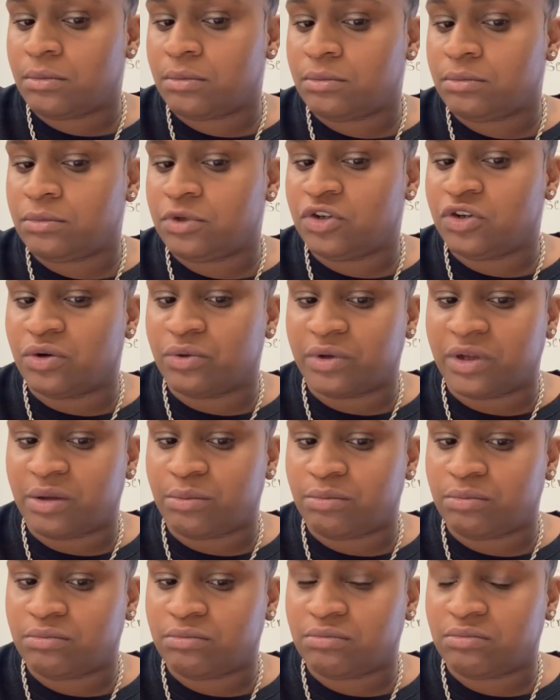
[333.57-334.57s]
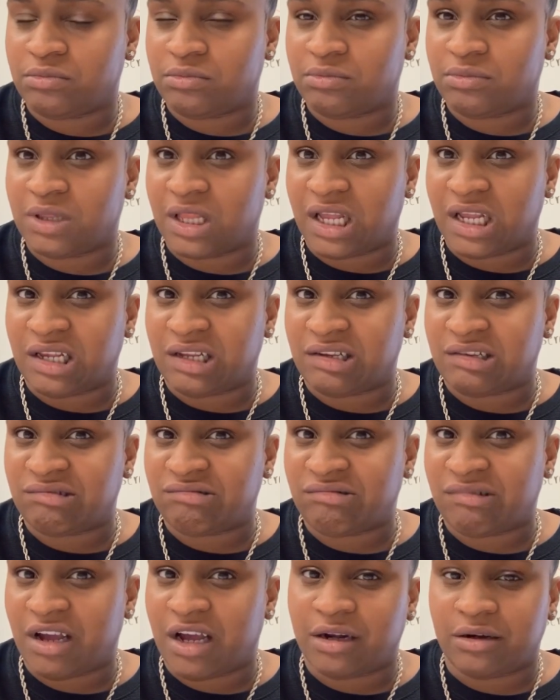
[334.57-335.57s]
you don't get like,
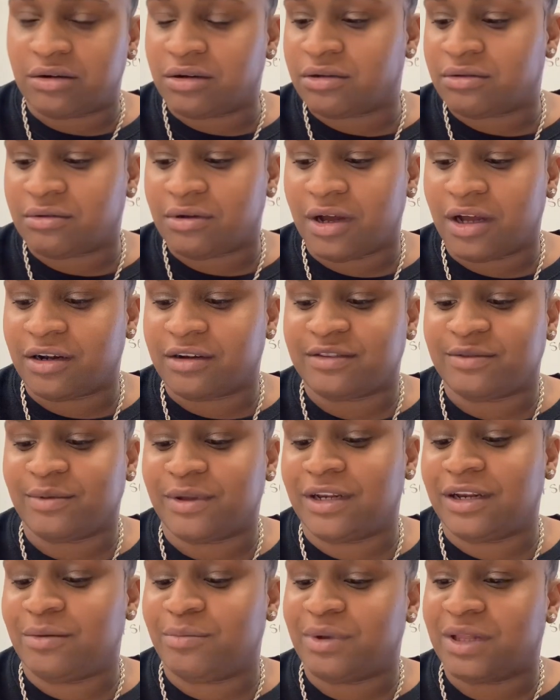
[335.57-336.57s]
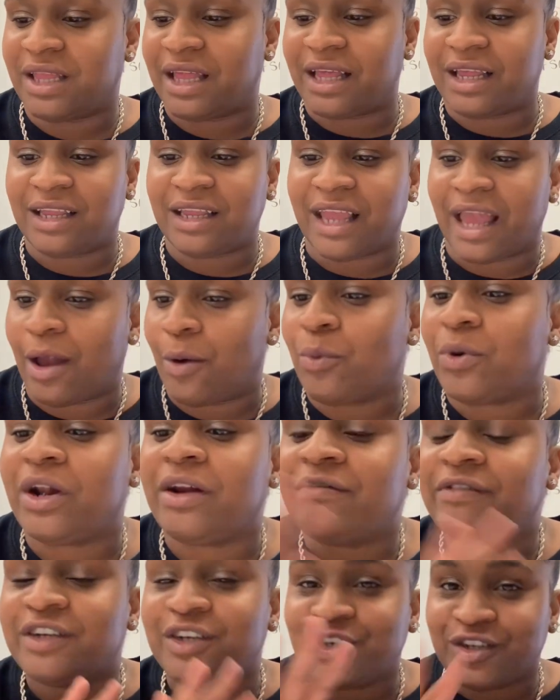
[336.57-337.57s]
I don't know how to explain it, but like, yeah,
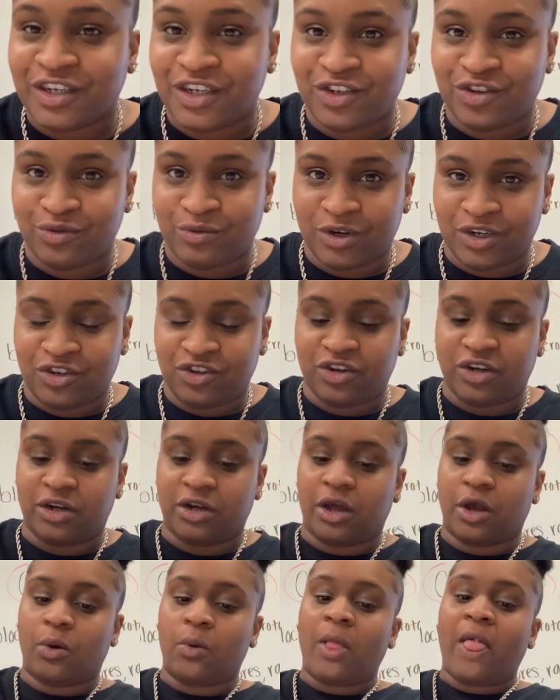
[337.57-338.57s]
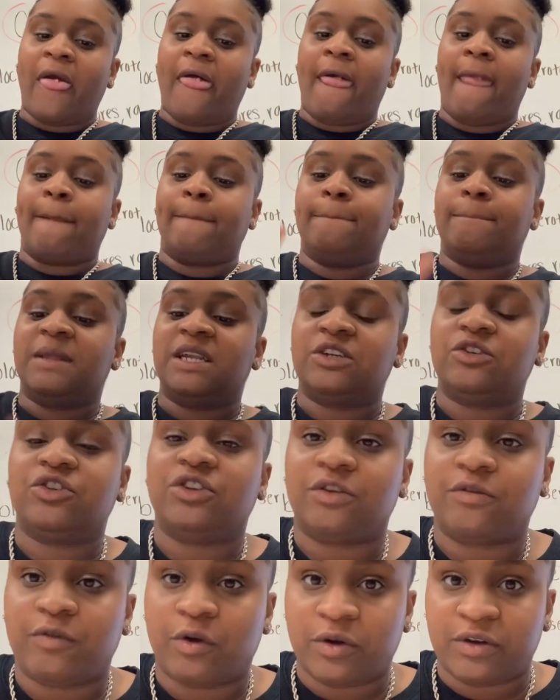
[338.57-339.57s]
whatever your teacher wants you to know, make sure
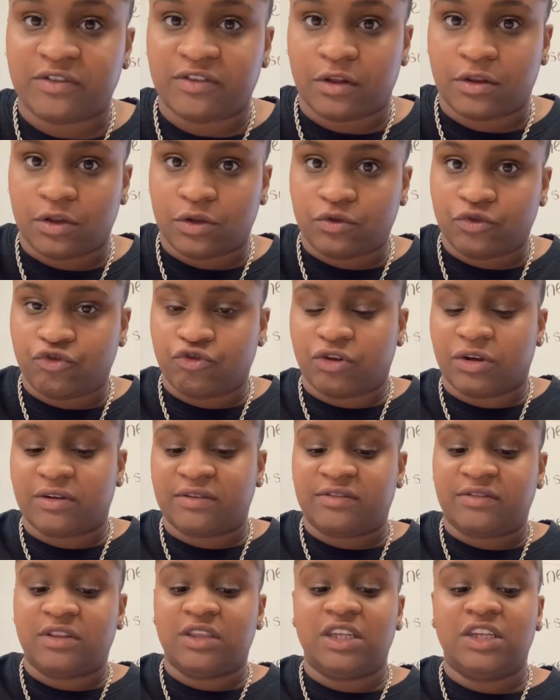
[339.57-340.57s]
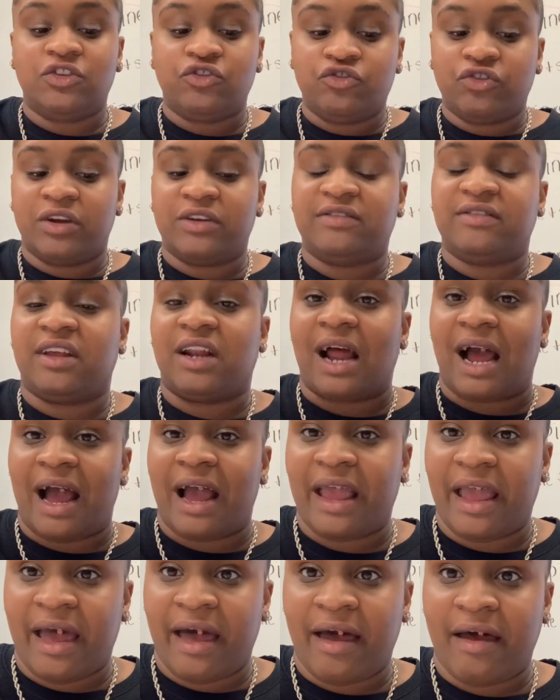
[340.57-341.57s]
you focus on those drugs. These drugs that I
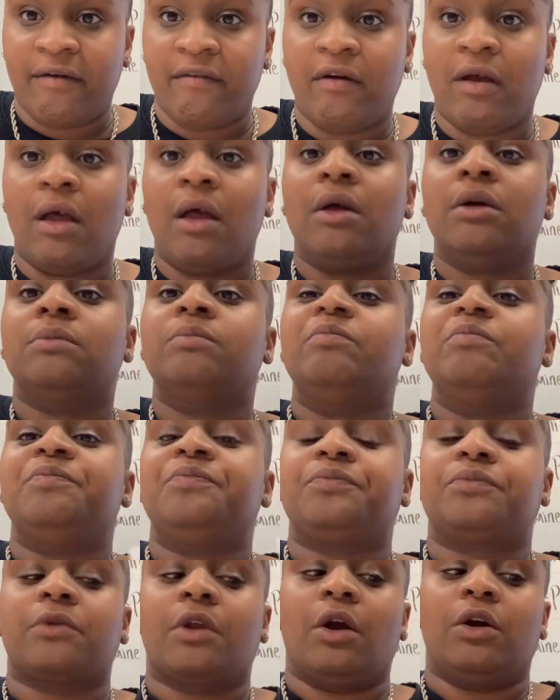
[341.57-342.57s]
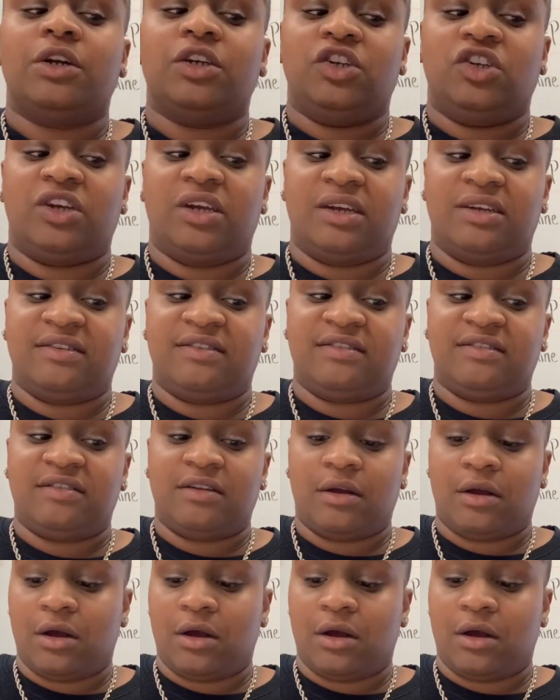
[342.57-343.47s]
have are just